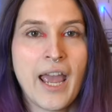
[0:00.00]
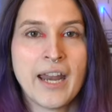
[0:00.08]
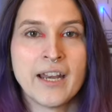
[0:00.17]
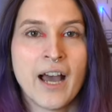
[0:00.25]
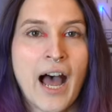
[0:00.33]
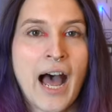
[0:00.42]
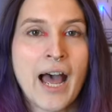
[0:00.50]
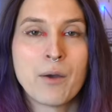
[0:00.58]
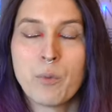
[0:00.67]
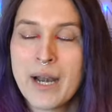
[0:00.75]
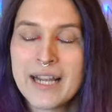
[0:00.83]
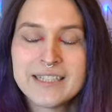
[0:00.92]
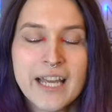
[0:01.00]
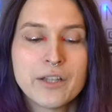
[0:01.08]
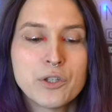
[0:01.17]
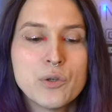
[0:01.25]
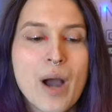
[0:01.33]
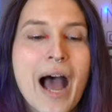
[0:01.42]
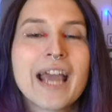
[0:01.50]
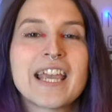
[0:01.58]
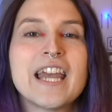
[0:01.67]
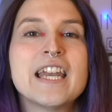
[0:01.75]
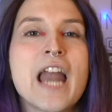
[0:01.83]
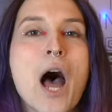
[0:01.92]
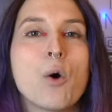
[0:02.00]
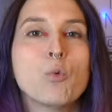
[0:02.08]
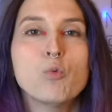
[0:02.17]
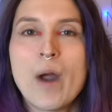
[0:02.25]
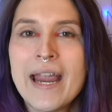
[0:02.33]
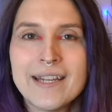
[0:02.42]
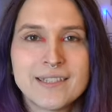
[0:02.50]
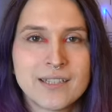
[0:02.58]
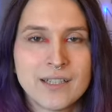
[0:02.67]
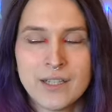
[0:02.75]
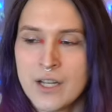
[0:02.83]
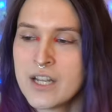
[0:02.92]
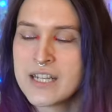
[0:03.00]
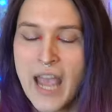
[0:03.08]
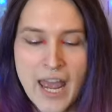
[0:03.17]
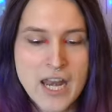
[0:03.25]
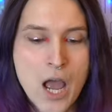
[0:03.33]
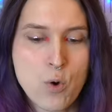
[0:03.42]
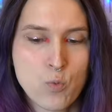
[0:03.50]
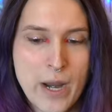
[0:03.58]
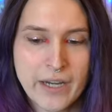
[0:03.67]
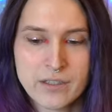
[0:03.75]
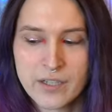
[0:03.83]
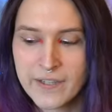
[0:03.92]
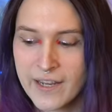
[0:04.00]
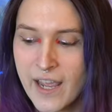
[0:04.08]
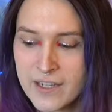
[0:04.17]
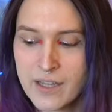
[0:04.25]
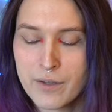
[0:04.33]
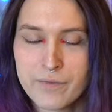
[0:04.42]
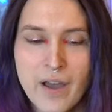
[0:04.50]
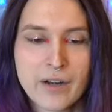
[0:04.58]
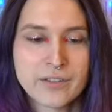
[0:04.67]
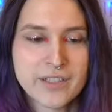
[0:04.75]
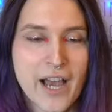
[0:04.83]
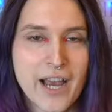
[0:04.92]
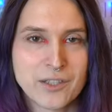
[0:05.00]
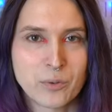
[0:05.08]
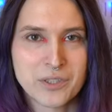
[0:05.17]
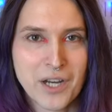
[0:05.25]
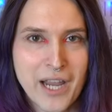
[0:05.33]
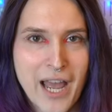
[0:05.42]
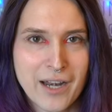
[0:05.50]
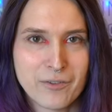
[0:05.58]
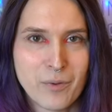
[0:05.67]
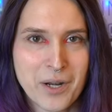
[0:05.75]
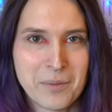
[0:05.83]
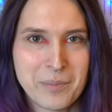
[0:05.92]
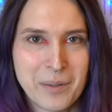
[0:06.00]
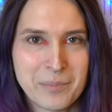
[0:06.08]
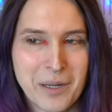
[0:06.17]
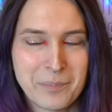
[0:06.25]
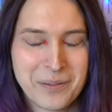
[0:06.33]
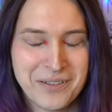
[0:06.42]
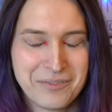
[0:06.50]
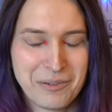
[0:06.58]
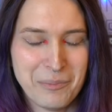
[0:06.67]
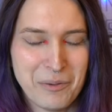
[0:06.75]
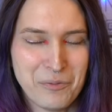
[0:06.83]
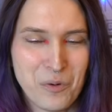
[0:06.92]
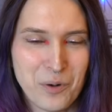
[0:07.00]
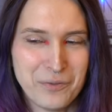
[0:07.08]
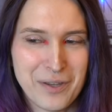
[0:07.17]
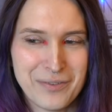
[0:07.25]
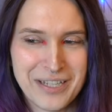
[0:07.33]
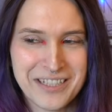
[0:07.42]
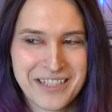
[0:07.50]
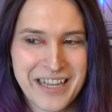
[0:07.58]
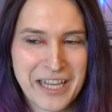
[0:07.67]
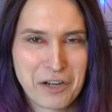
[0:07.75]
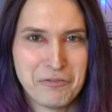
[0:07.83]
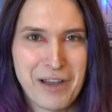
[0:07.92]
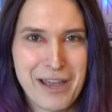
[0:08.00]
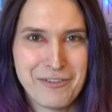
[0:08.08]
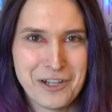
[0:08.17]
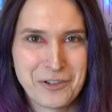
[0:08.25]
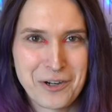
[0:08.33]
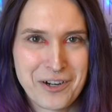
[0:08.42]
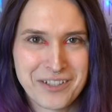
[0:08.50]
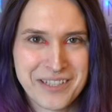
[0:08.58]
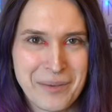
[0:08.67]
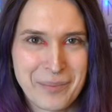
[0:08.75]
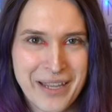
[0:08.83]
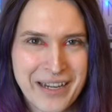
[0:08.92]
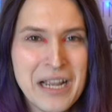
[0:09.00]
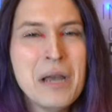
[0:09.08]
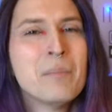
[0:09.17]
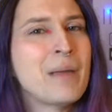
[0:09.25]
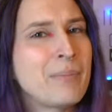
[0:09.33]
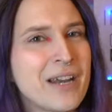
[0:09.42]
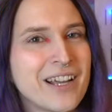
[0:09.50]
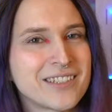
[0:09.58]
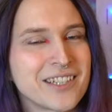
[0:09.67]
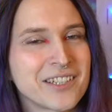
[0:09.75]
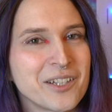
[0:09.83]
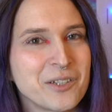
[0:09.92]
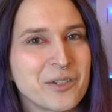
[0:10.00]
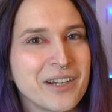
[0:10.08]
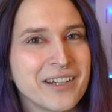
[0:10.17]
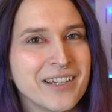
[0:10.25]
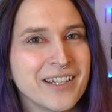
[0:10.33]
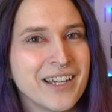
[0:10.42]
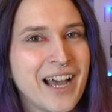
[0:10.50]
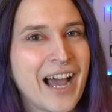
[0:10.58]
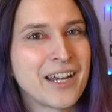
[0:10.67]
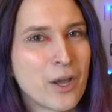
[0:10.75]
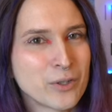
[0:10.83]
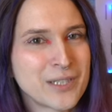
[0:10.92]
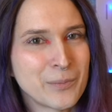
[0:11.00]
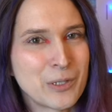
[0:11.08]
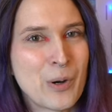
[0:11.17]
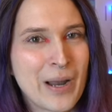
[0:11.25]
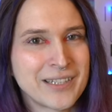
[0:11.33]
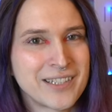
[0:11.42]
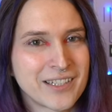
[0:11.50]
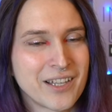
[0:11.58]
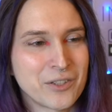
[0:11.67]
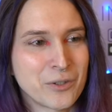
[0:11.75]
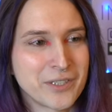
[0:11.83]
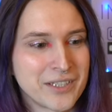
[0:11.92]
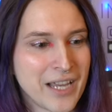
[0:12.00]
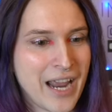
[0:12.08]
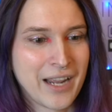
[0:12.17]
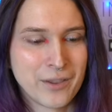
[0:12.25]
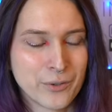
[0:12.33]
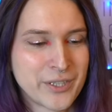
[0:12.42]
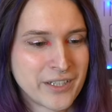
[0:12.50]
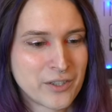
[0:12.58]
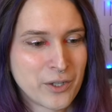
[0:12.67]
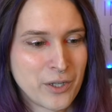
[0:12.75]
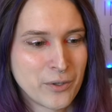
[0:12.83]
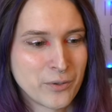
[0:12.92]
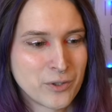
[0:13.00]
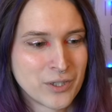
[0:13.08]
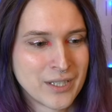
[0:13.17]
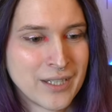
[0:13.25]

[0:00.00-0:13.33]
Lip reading: And when I tell you I cannot wait to get to the final size, which I kind of want to bump up from the 450s to like a 500 or something. Maybe not 600. I know someone who has 600s, and those things are huge.